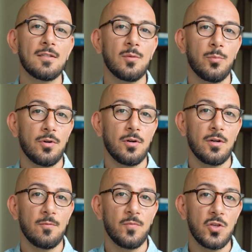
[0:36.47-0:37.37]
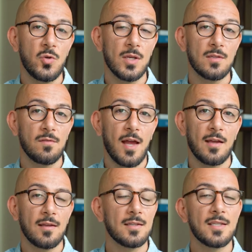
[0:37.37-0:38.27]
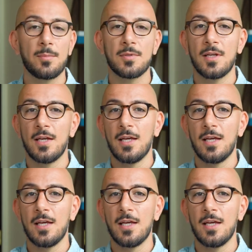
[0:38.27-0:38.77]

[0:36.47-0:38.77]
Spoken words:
to burn the US flag, except